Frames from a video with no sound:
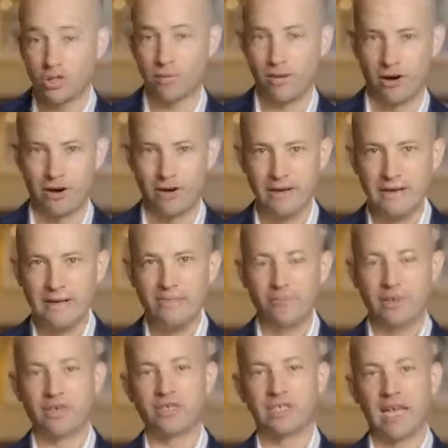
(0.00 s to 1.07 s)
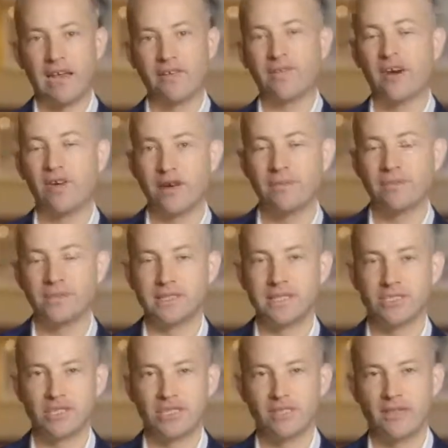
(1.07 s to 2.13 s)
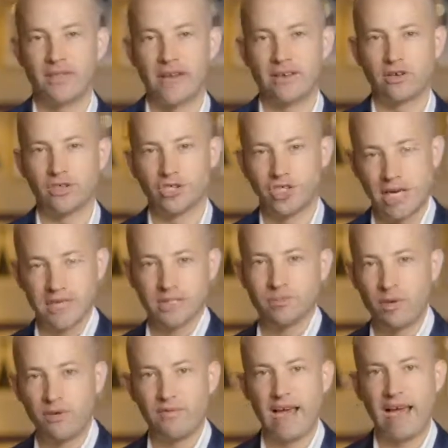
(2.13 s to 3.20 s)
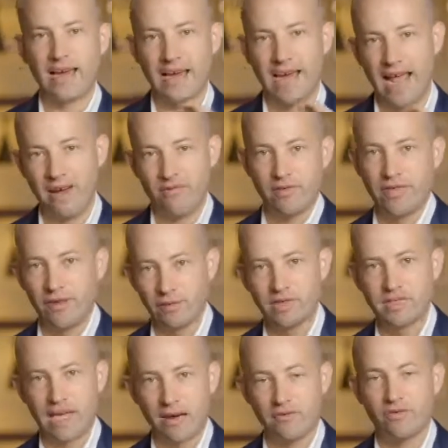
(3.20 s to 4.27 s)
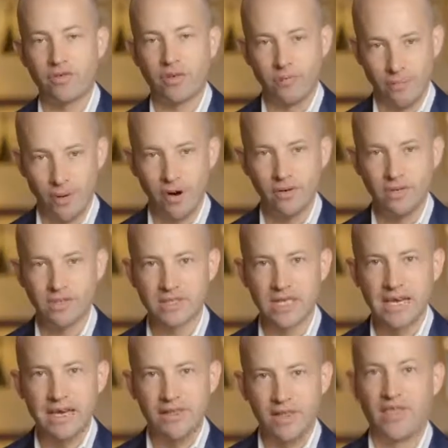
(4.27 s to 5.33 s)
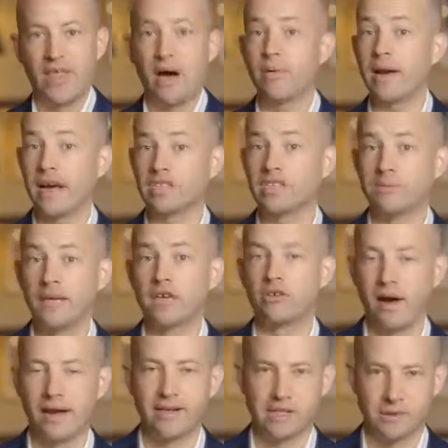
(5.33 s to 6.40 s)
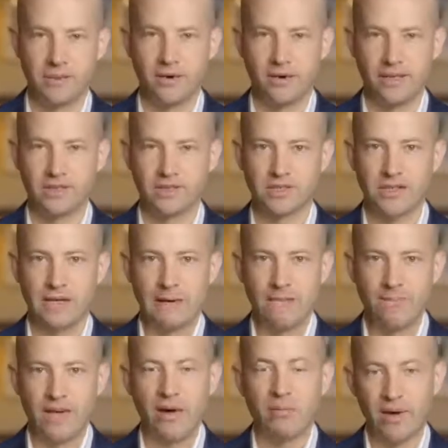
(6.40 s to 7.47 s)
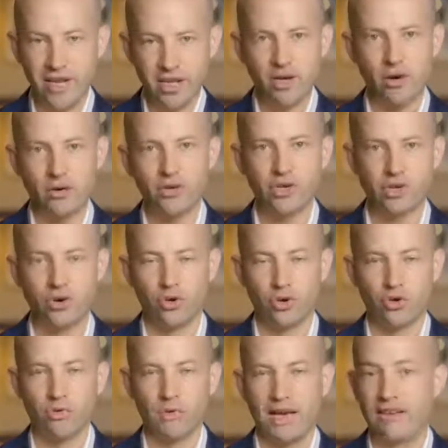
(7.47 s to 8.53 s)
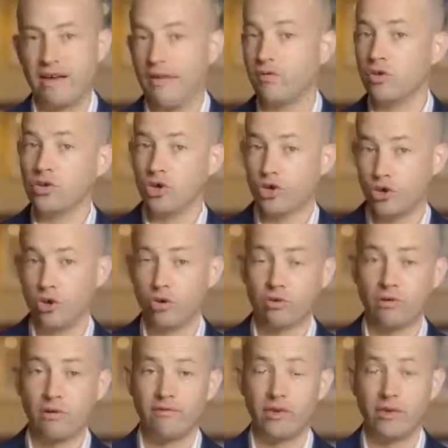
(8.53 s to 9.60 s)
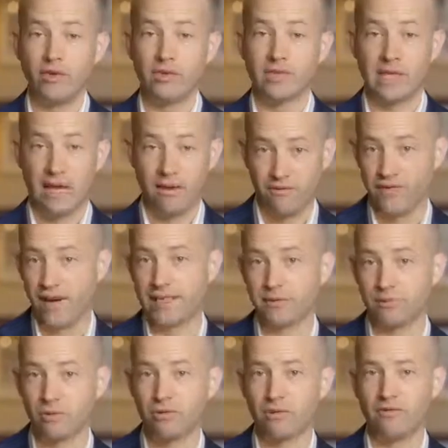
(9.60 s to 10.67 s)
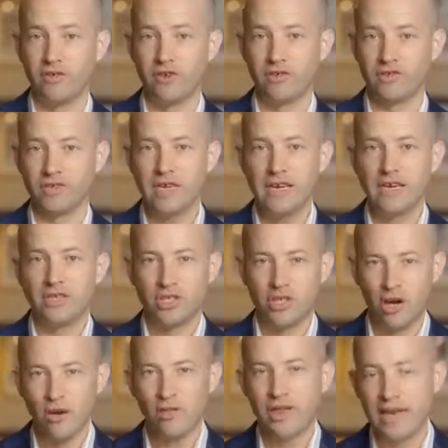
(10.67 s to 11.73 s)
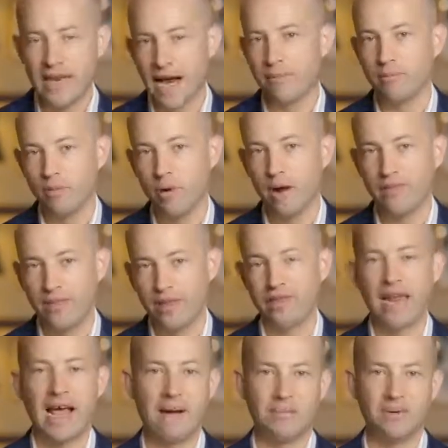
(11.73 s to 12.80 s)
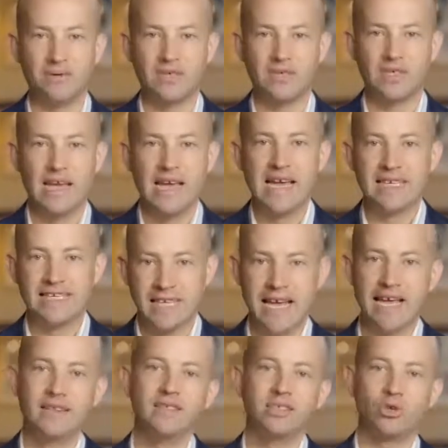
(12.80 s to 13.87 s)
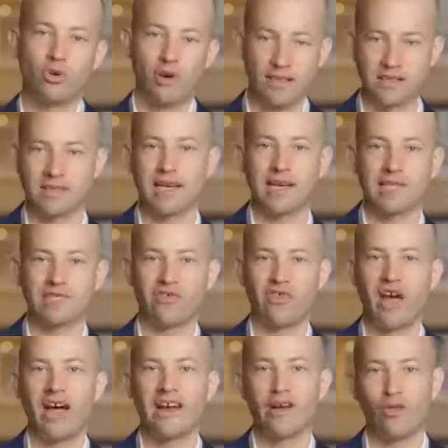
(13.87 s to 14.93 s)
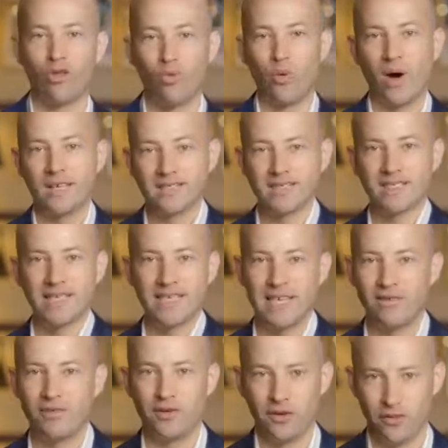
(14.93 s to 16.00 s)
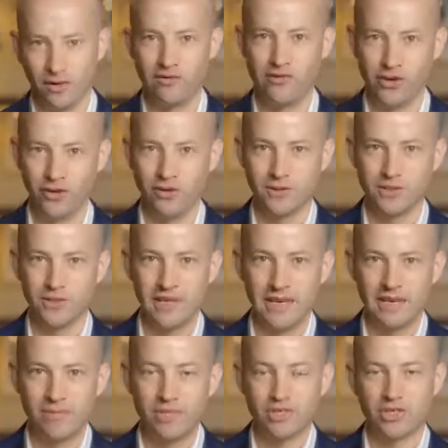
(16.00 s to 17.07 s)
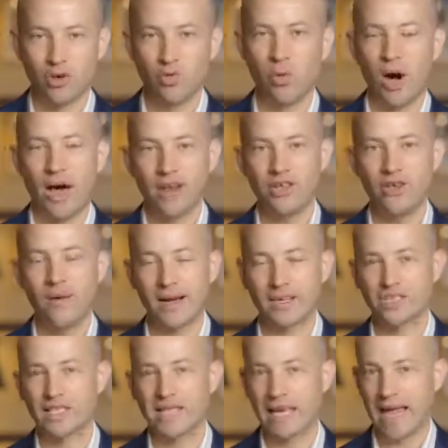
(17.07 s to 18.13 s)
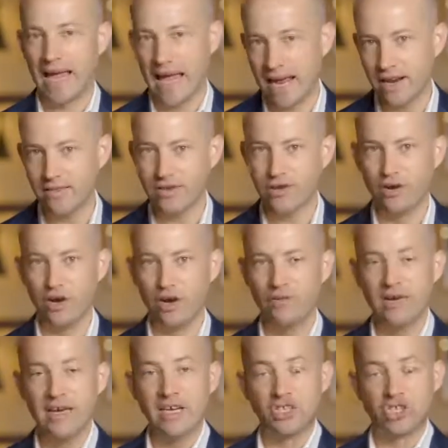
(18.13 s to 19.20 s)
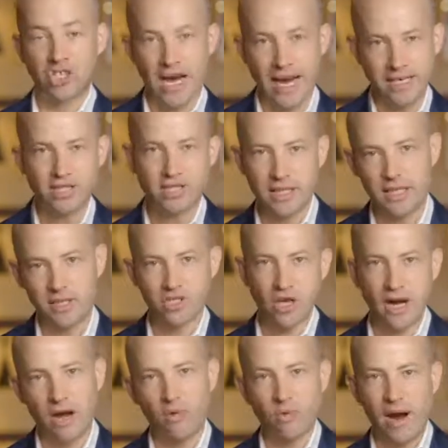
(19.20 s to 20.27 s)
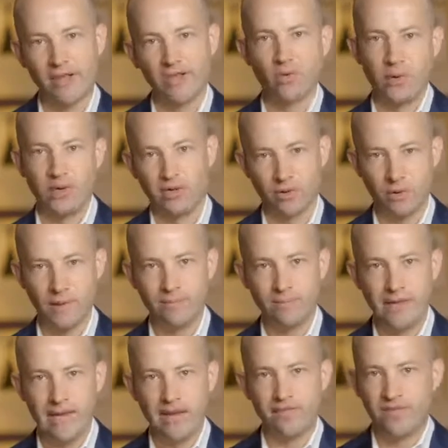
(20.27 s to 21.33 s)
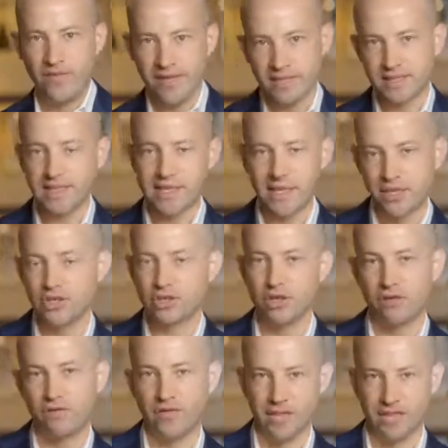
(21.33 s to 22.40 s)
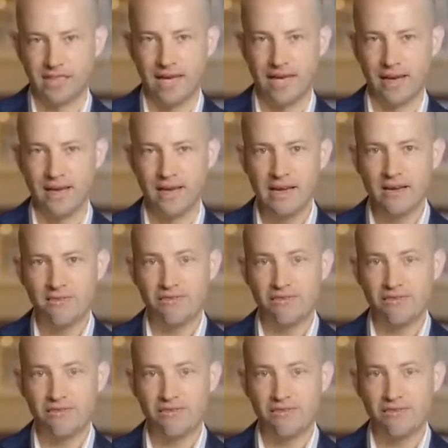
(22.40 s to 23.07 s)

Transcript: tomorrow because if they were in a position that they could just move out and everything was done for them post, then that would actually be a great experience. And when you go onto Google and you have a look at Google reviews and Facebook reviews, do you know the number one thing that happens? Tenants who are unsatisfied are the ones that are giving the reviews. So why don't you actually get ahead of the curve, change the entire way that we do it, fix the issue for the tenant